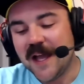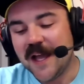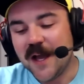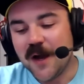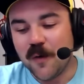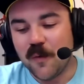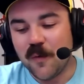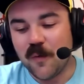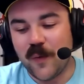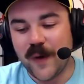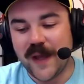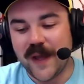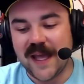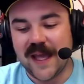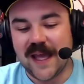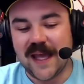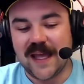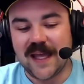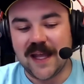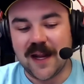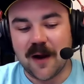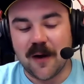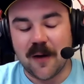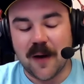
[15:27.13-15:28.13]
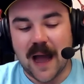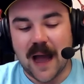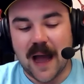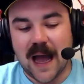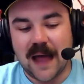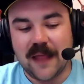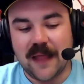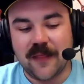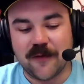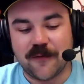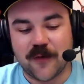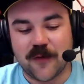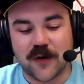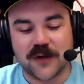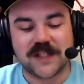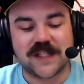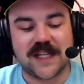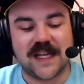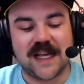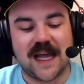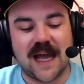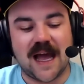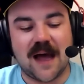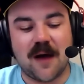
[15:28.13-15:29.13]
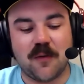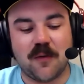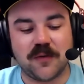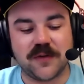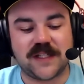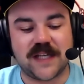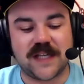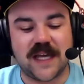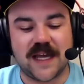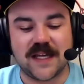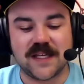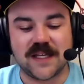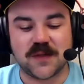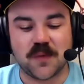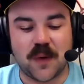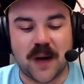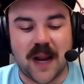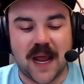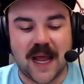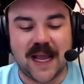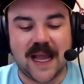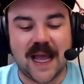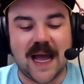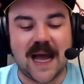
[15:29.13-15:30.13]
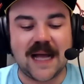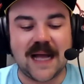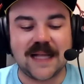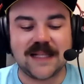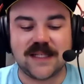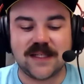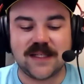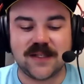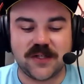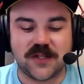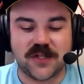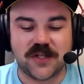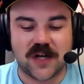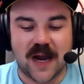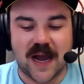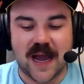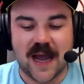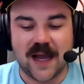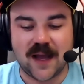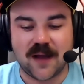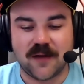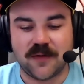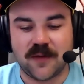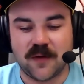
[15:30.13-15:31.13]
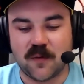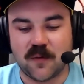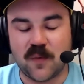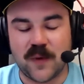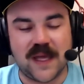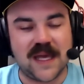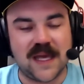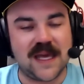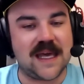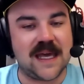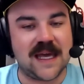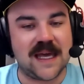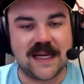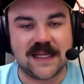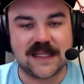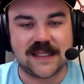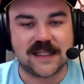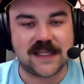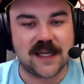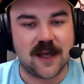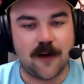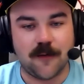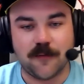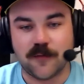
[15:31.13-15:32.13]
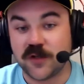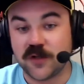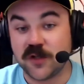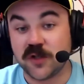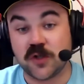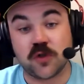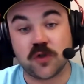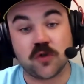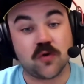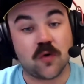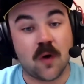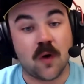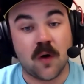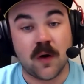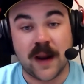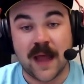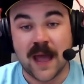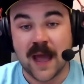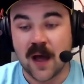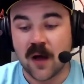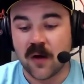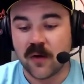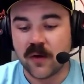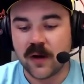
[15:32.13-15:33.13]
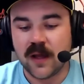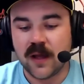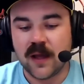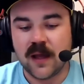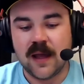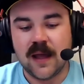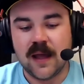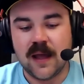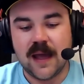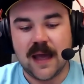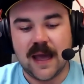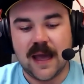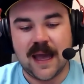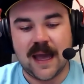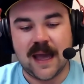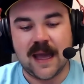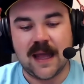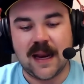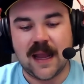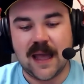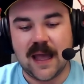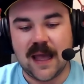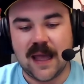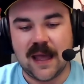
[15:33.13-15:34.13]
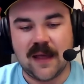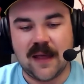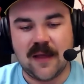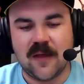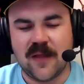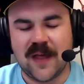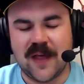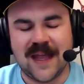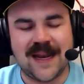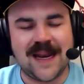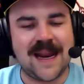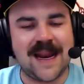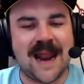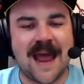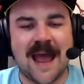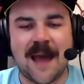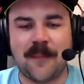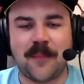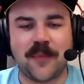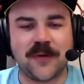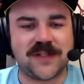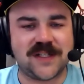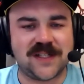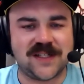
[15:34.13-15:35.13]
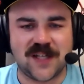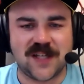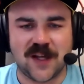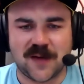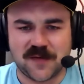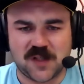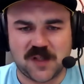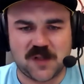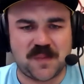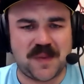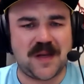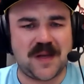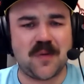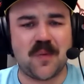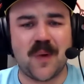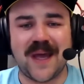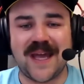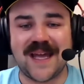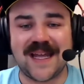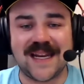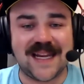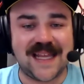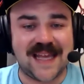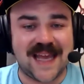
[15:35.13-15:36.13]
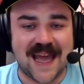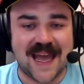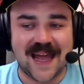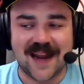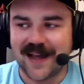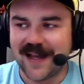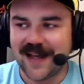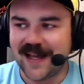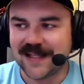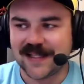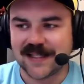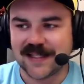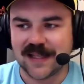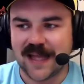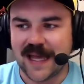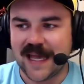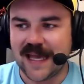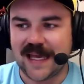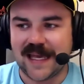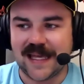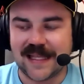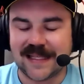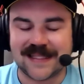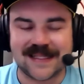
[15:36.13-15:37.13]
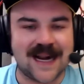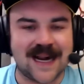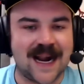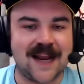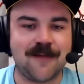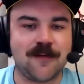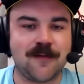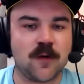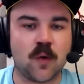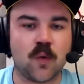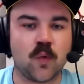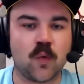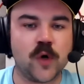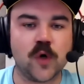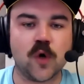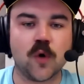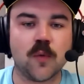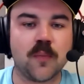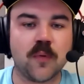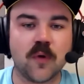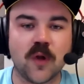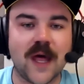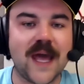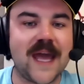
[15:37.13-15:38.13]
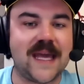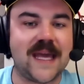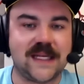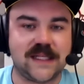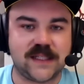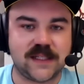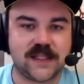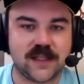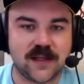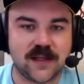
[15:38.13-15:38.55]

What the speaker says: the first thing I will say is when I got to the track, the weekend itself was just drawn out. And Indianapolis itself, Speedway, Indiana, it's like it's not even a real place.